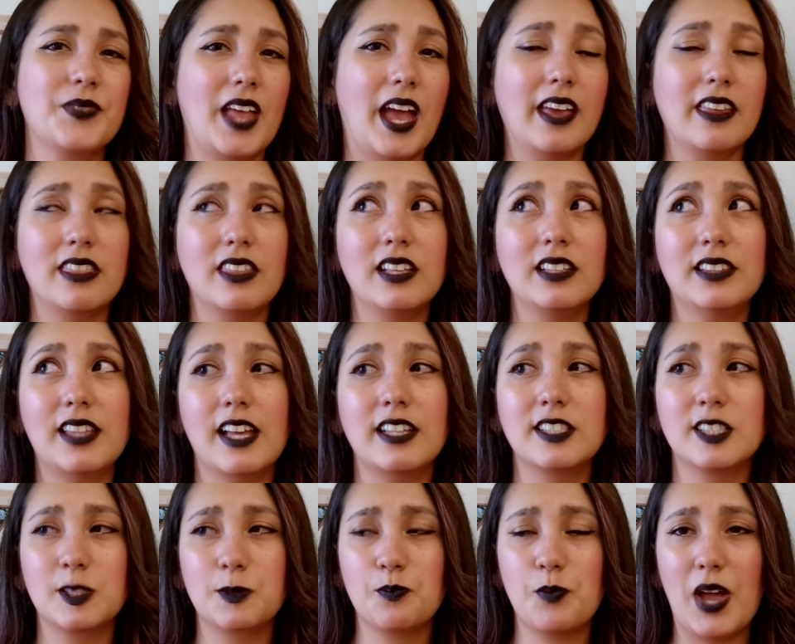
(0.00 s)
I think
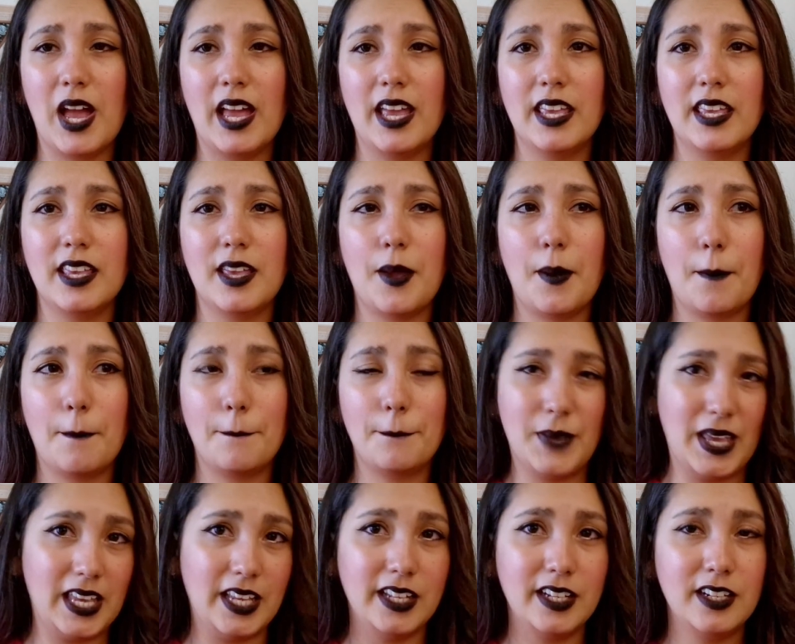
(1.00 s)
that's my
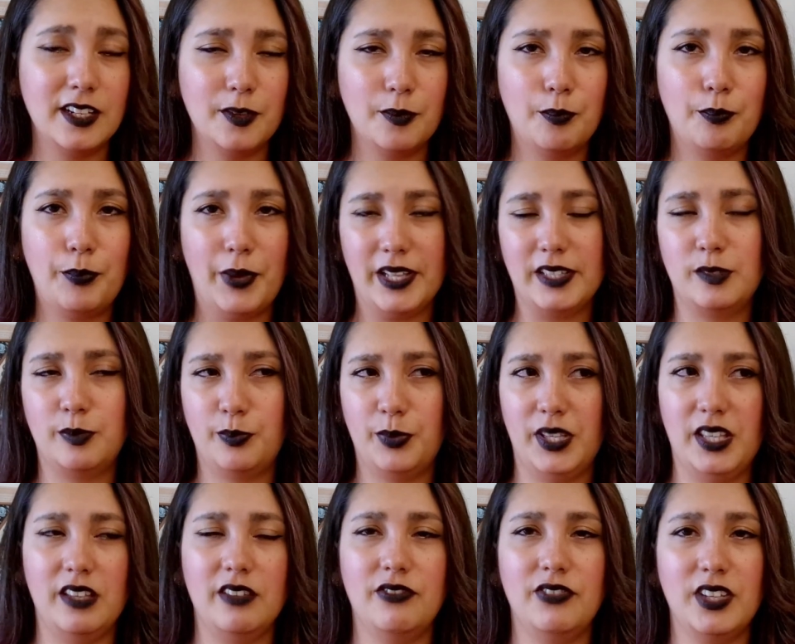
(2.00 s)
main pet
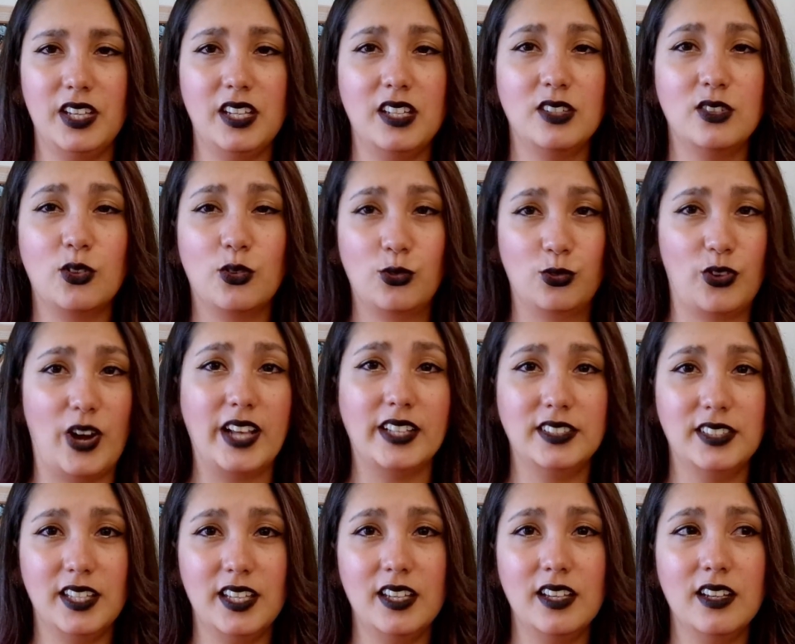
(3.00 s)
peeve in
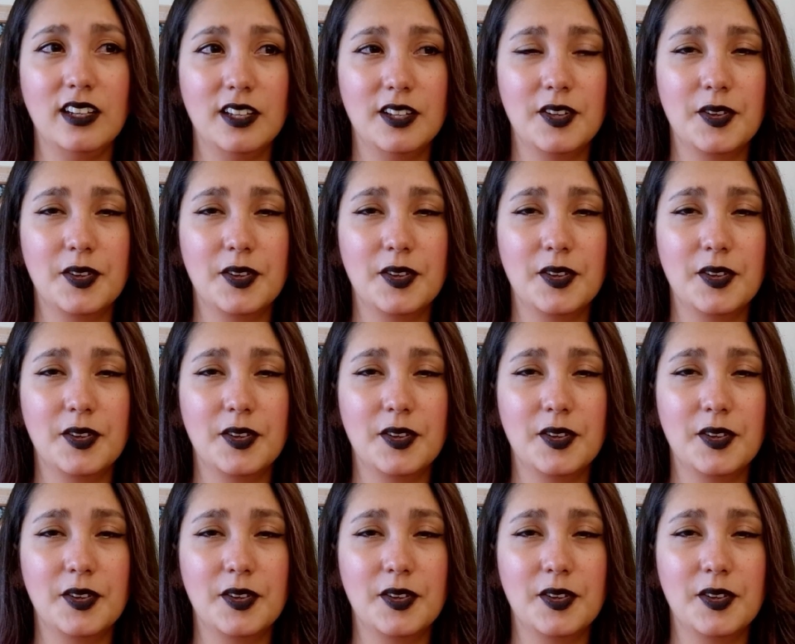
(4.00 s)
writing,